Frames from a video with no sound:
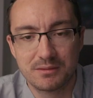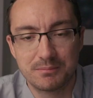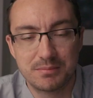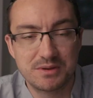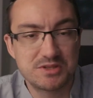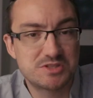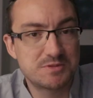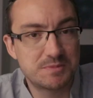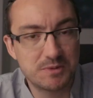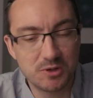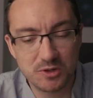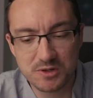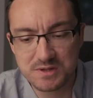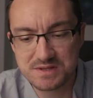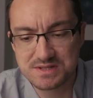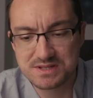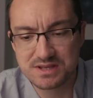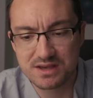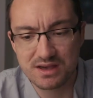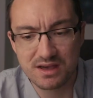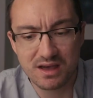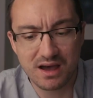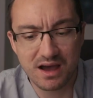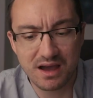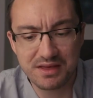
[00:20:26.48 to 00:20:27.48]
but to be
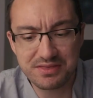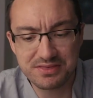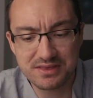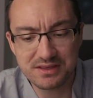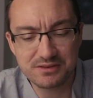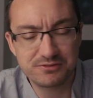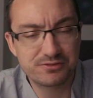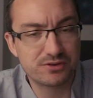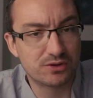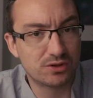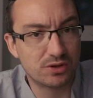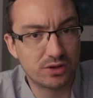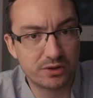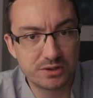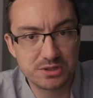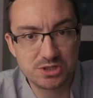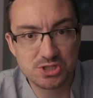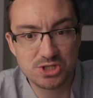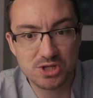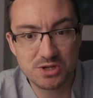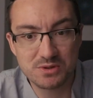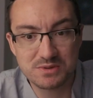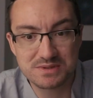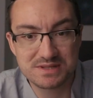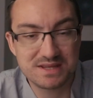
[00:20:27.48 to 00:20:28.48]
honest, I think for a lot of
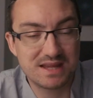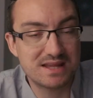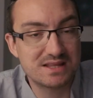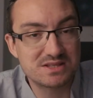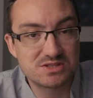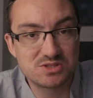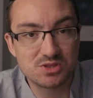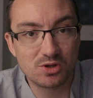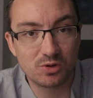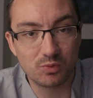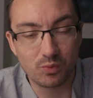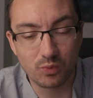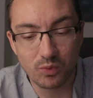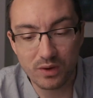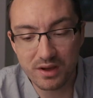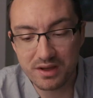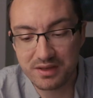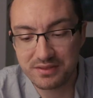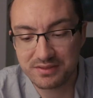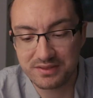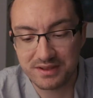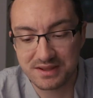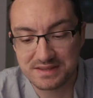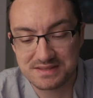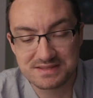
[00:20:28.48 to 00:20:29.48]
shoots it's not
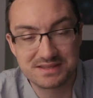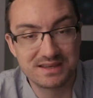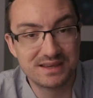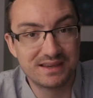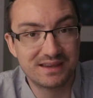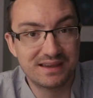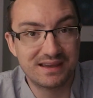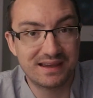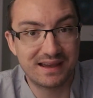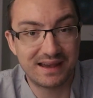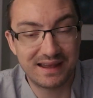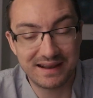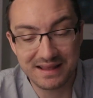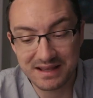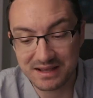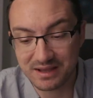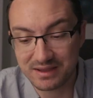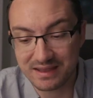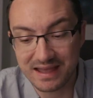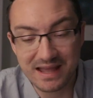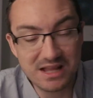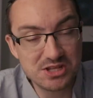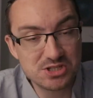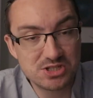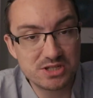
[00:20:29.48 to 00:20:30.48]
worth it, and
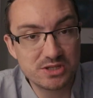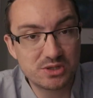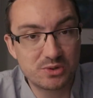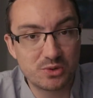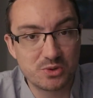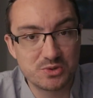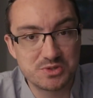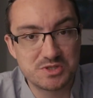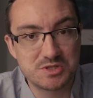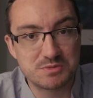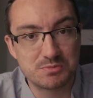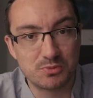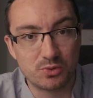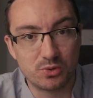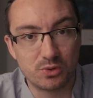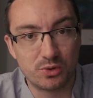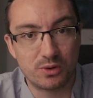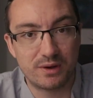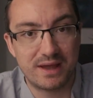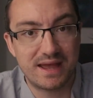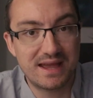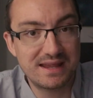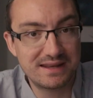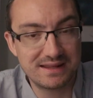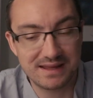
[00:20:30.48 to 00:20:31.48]
it actually causes
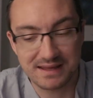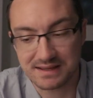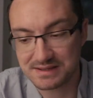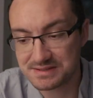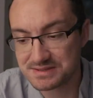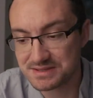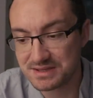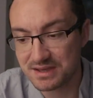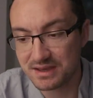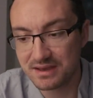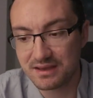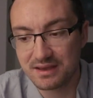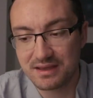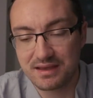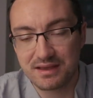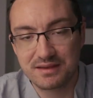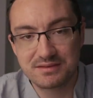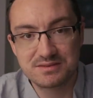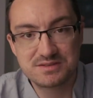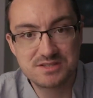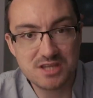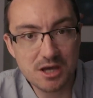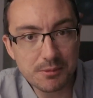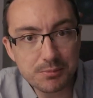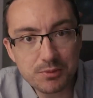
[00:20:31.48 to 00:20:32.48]
more headaches.
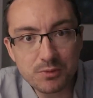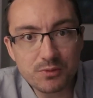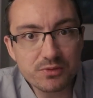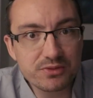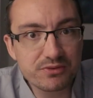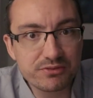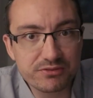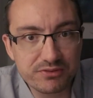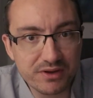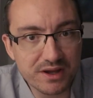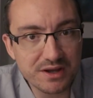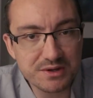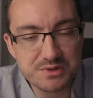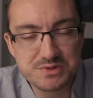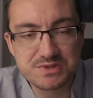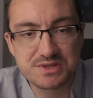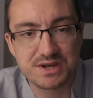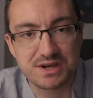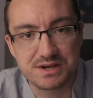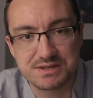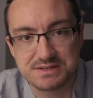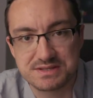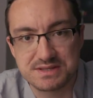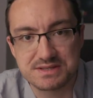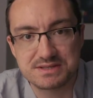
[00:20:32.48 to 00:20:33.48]
Double the file
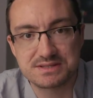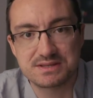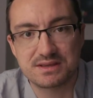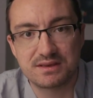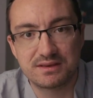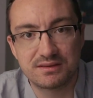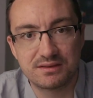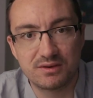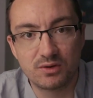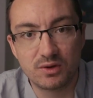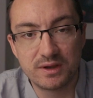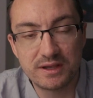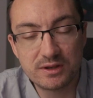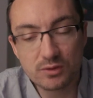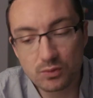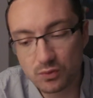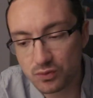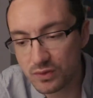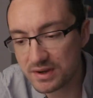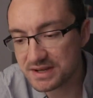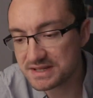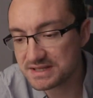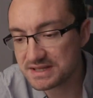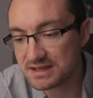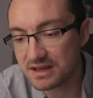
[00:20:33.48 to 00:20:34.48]
sizes in
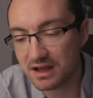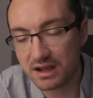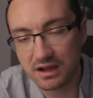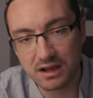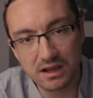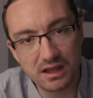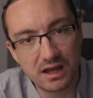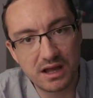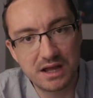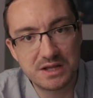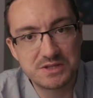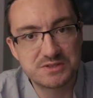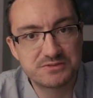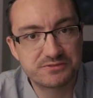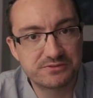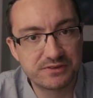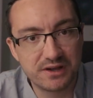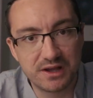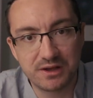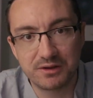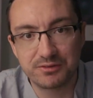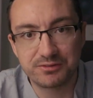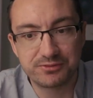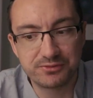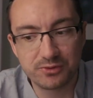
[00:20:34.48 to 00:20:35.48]
already a large
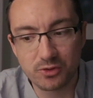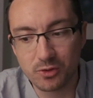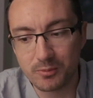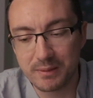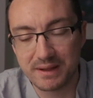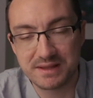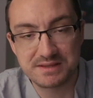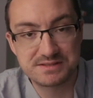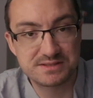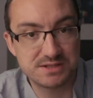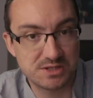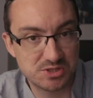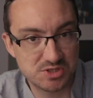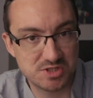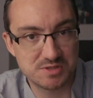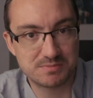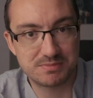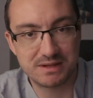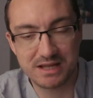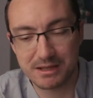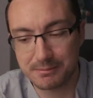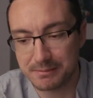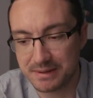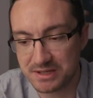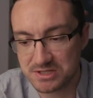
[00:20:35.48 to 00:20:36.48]
file format such as
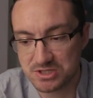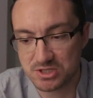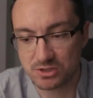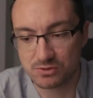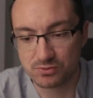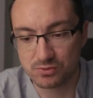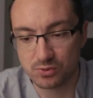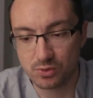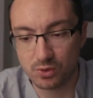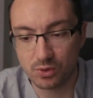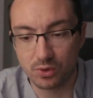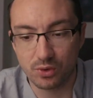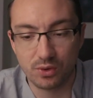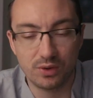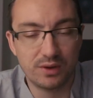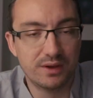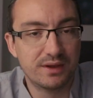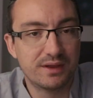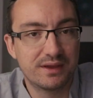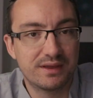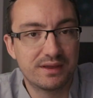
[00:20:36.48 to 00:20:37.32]
Blackmagic RAW